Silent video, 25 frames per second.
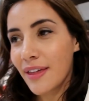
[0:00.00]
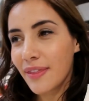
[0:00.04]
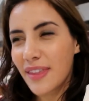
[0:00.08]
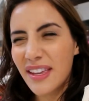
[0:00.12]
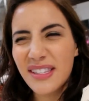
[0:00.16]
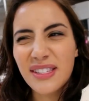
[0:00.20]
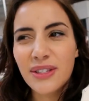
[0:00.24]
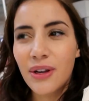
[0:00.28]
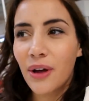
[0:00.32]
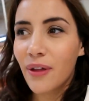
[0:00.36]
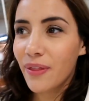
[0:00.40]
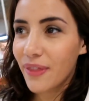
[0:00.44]

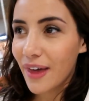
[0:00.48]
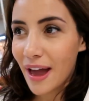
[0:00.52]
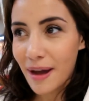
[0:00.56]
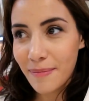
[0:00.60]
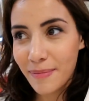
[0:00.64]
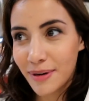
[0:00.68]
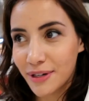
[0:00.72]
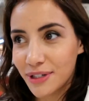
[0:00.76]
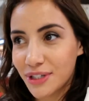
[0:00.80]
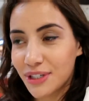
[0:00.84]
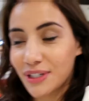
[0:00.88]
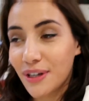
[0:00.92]
There's not
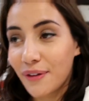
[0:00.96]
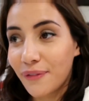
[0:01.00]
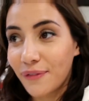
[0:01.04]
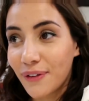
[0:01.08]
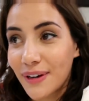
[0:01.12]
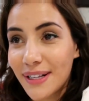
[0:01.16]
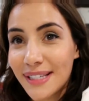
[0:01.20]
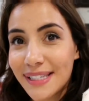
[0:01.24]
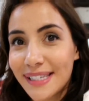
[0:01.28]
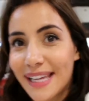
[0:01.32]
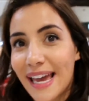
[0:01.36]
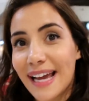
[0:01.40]
that much
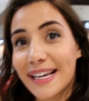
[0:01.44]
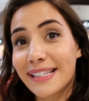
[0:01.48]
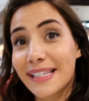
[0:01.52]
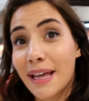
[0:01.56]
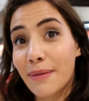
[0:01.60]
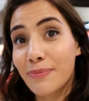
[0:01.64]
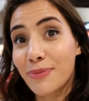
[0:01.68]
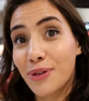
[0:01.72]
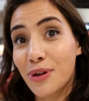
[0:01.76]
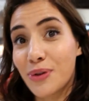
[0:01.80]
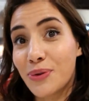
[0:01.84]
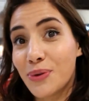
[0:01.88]
difference,
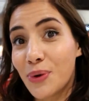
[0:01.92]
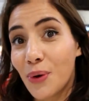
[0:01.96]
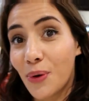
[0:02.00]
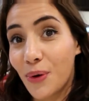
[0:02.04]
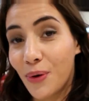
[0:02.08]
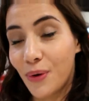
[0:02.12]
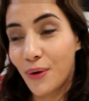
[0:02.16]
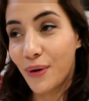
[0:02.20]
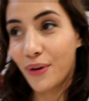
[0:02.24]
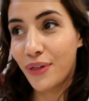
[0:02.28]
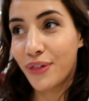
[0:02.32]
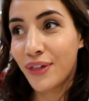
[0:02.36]
except the
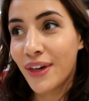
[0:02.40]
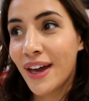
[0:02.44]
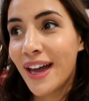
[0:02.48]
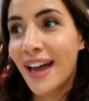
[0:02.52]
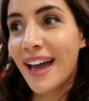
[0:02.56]
north